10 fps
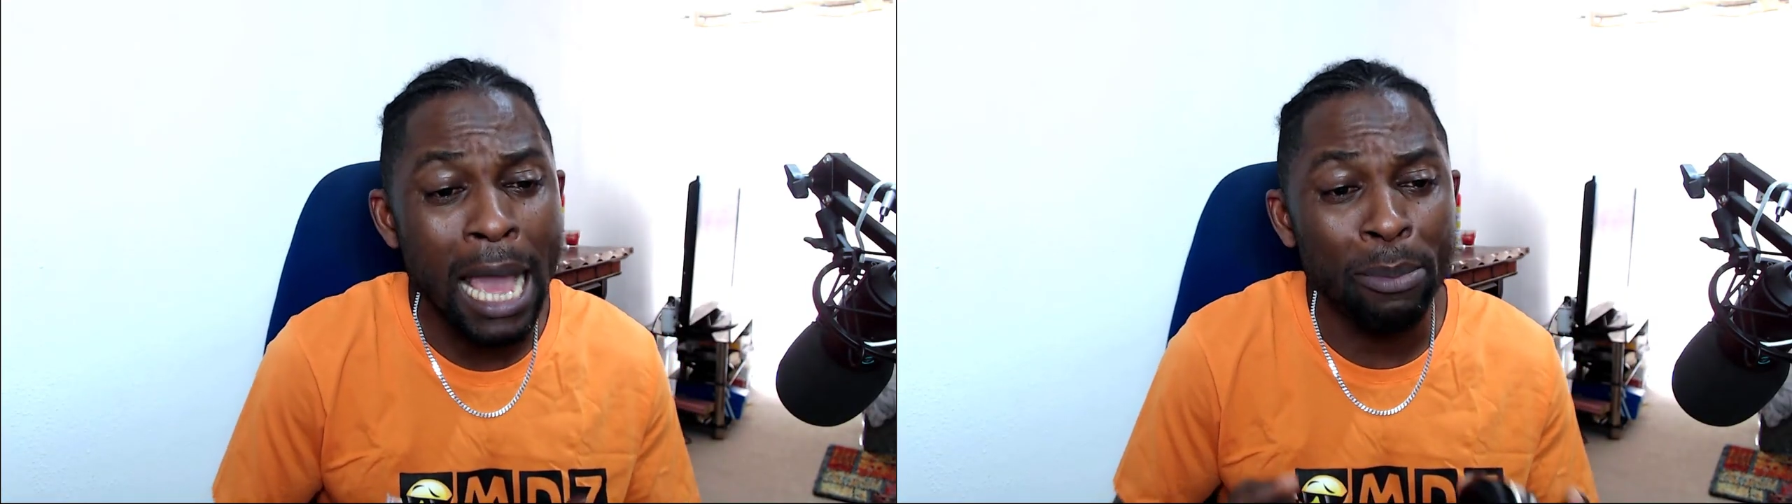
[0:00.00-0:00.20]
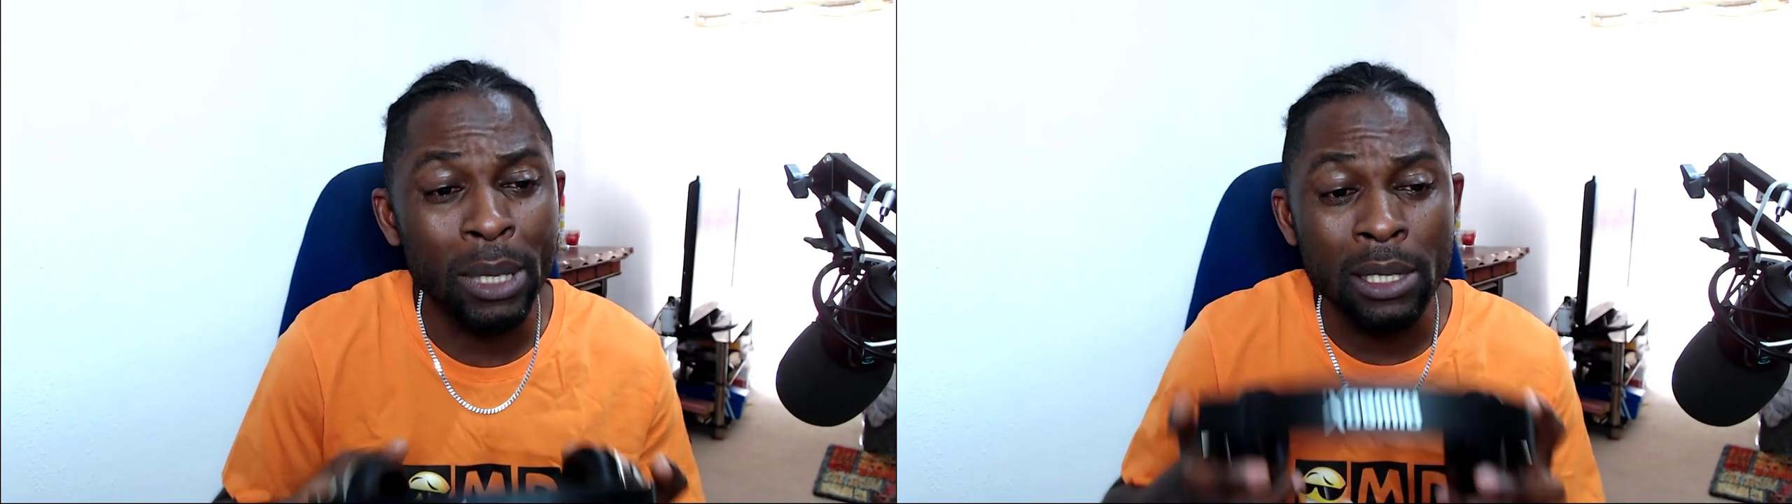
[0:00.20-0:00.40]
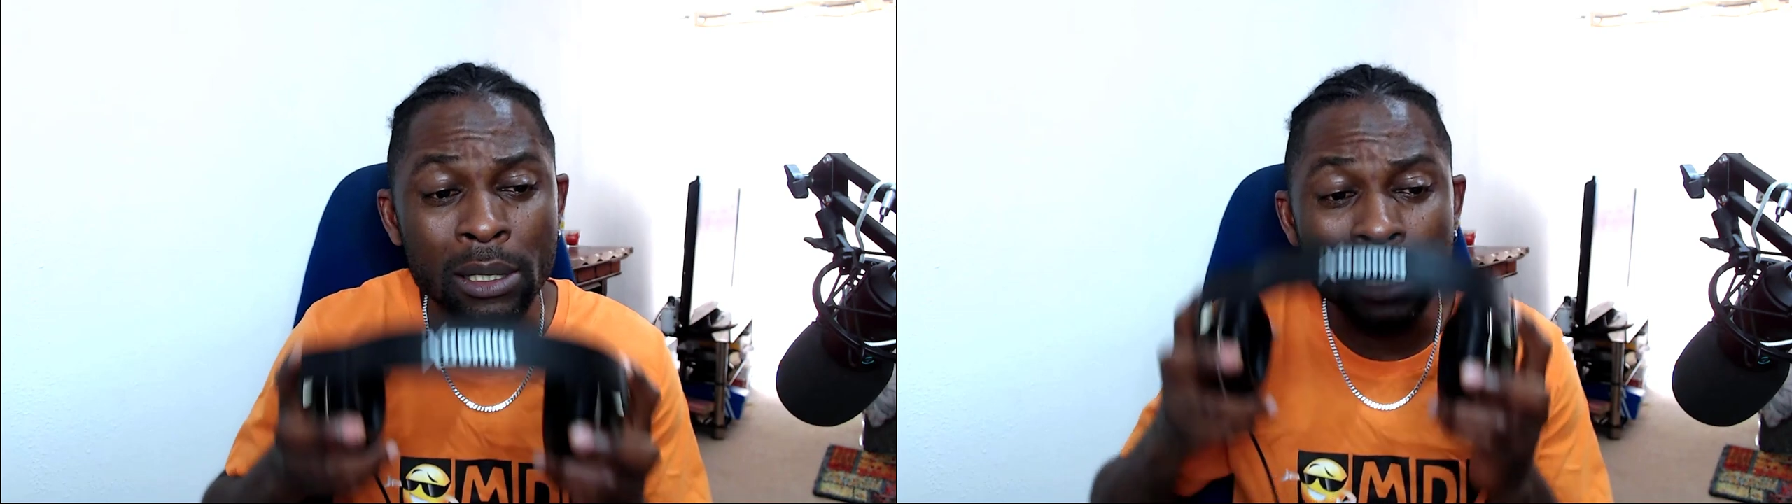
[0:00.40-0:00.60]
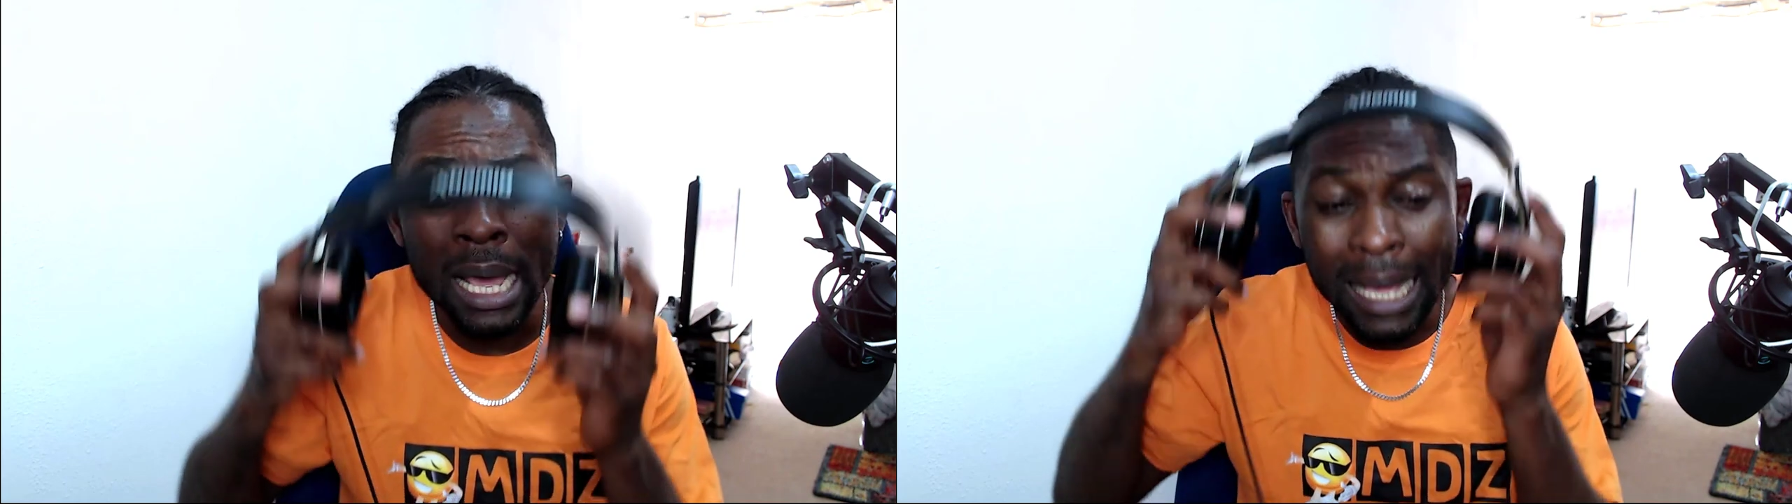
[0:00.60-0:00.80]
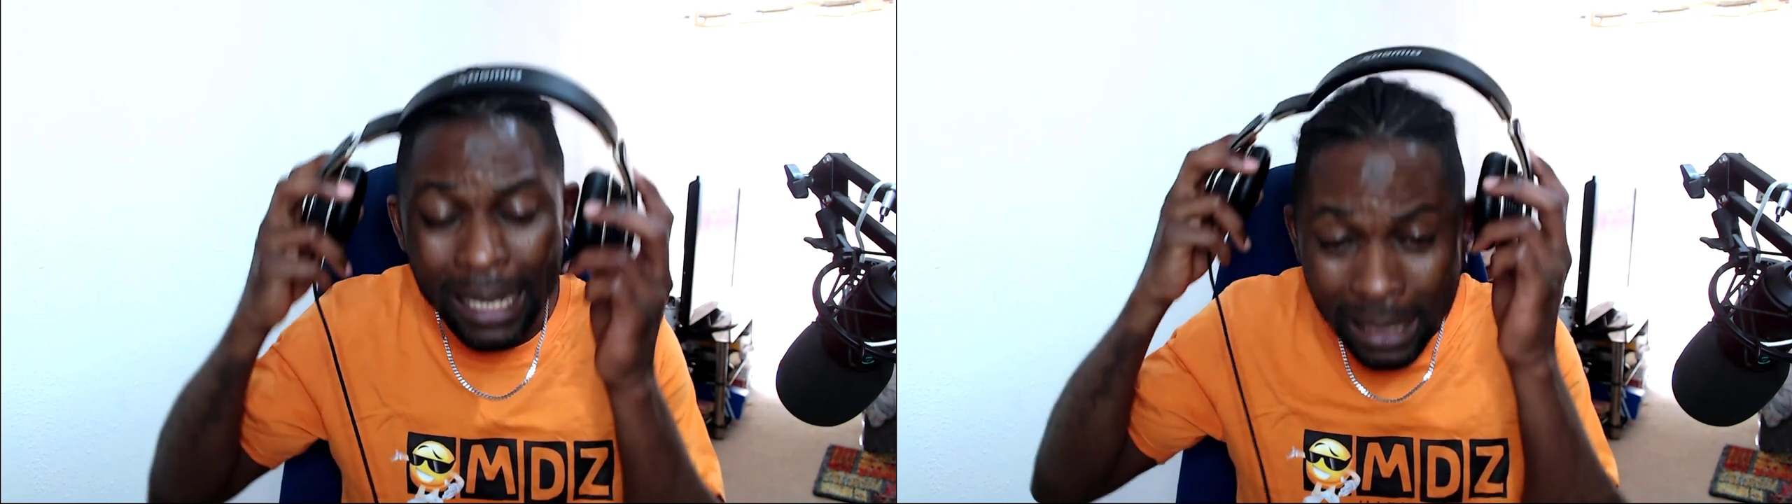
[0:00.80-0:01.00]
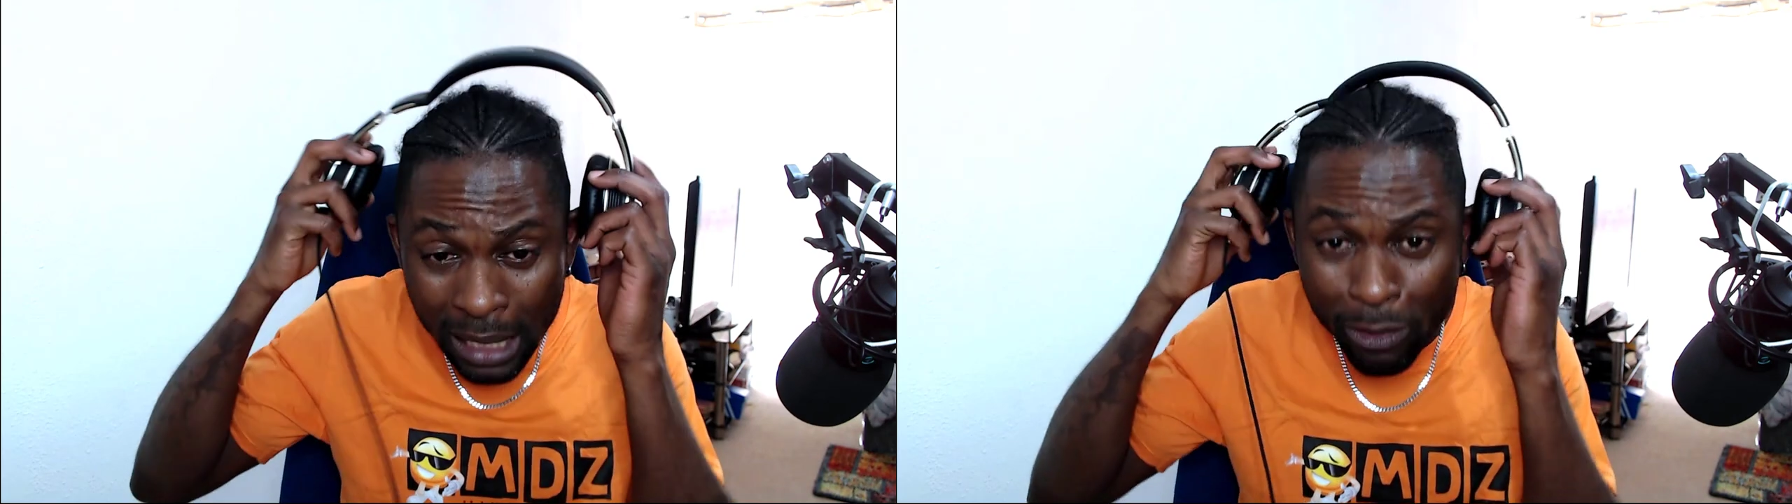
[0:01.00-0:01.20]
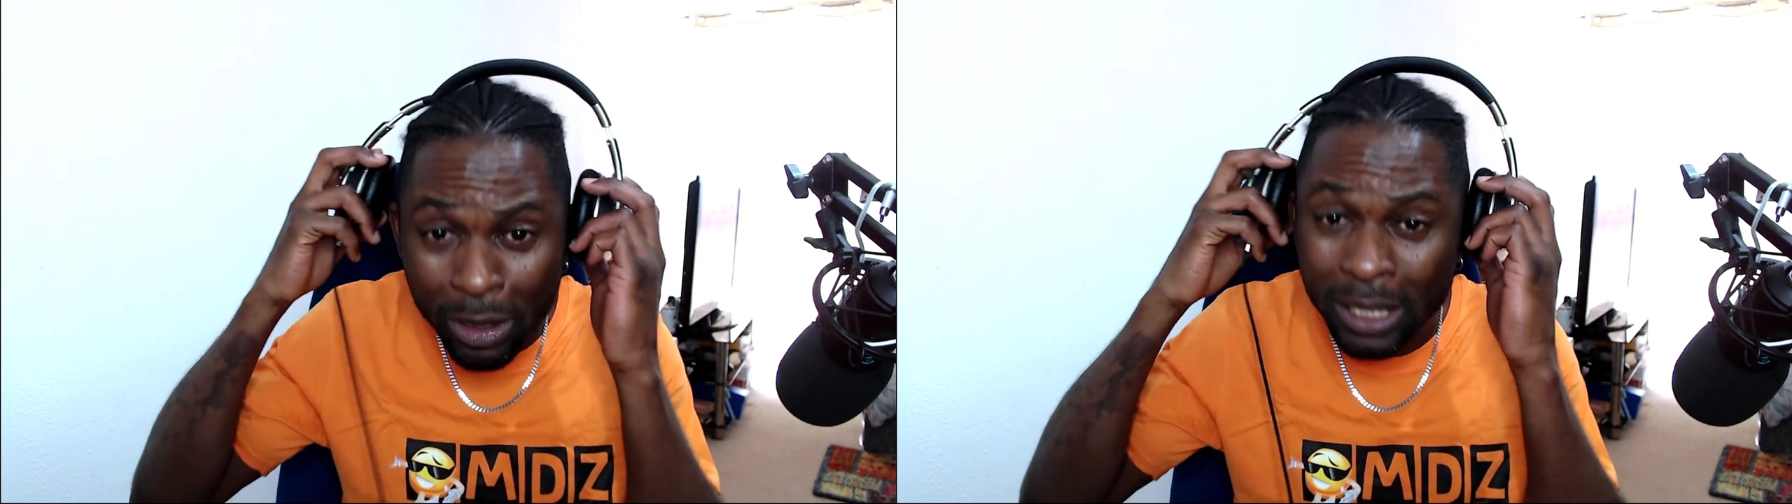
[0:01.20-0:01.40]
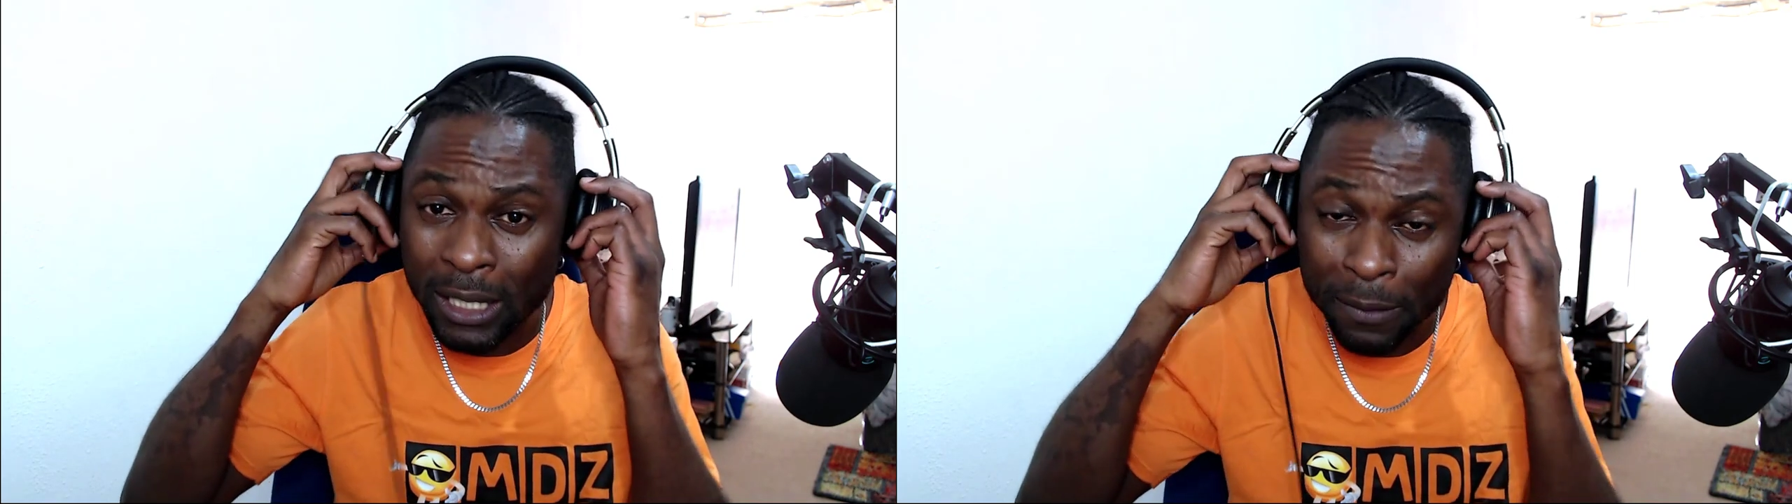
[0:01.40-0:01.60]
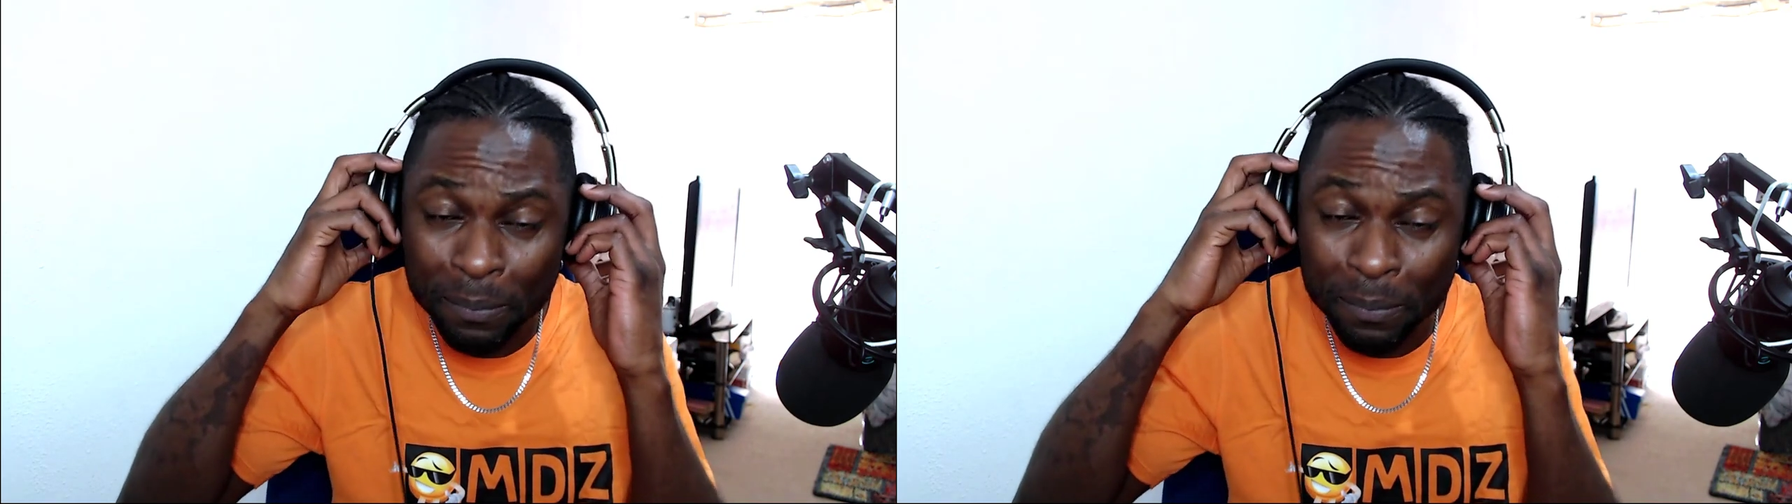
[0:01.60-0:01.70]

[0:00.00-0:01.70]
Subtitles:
because his lyrics